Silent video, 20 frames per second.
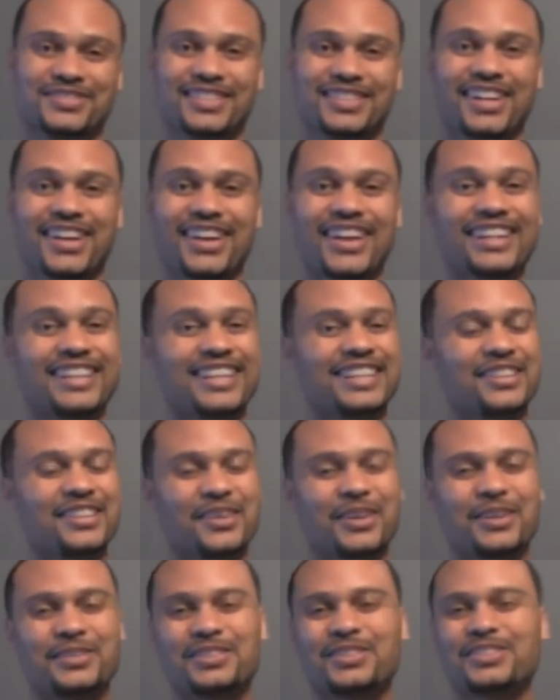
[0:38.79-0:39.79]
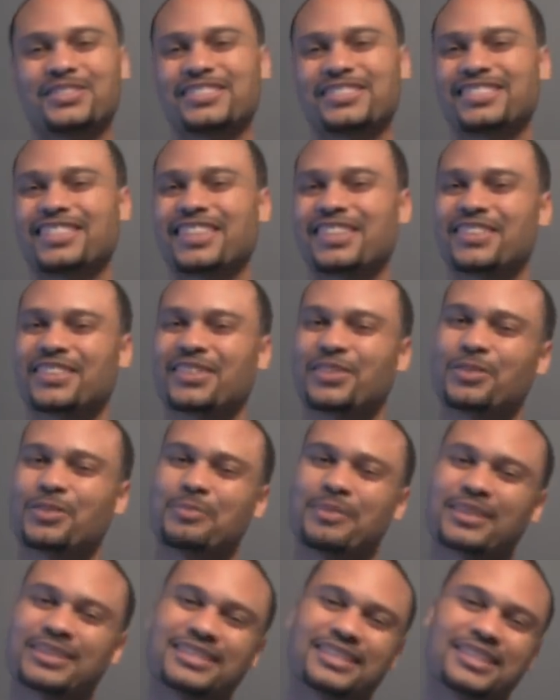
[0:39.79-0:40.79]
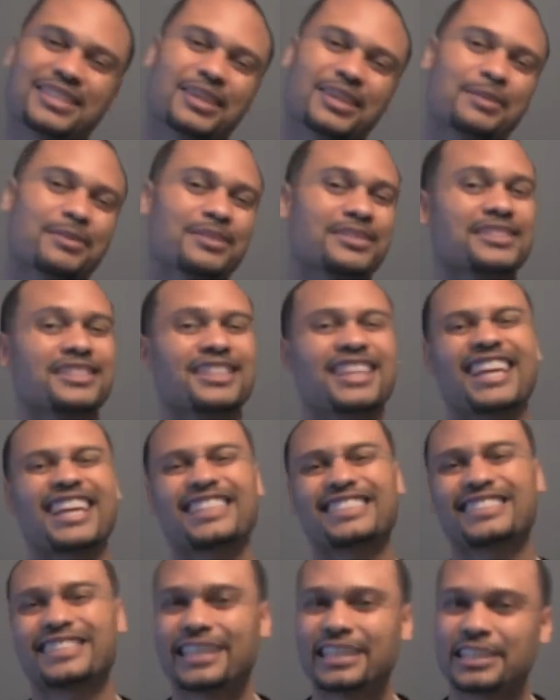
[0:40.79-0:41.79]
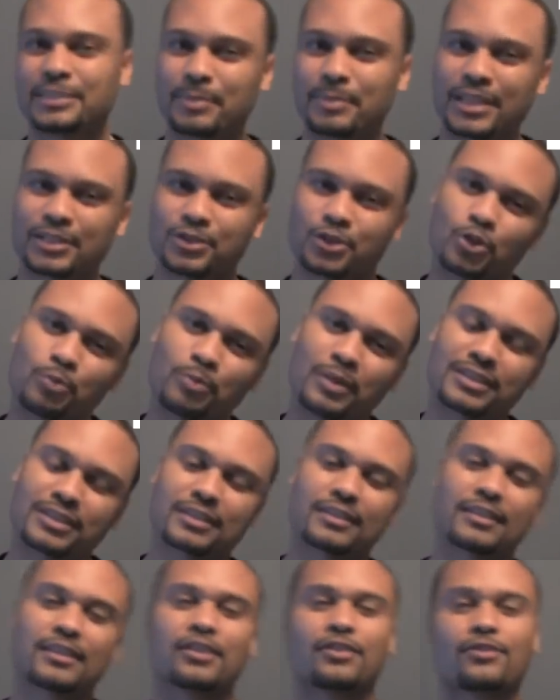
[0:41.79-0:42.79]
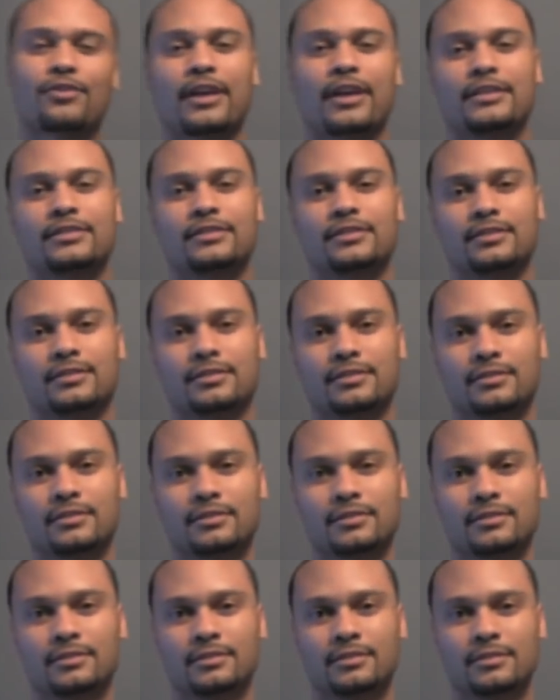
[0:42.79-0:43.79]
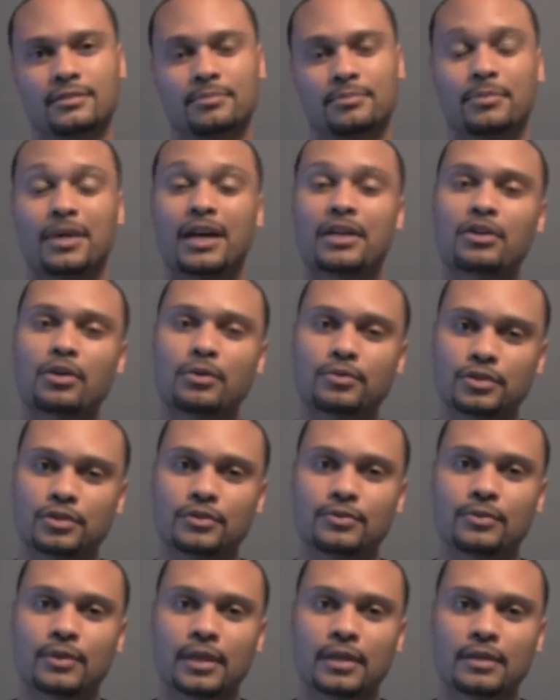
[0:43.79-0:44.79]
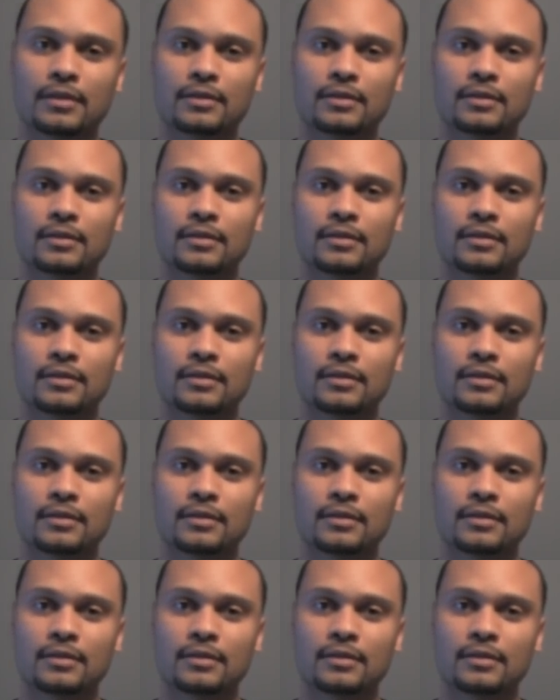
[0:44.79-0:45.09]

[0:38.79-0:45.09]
Alright, I know I'm a little stuttering, a little mixing it up because there's a lot of C's, man. Too much alliteration. But I know what you want.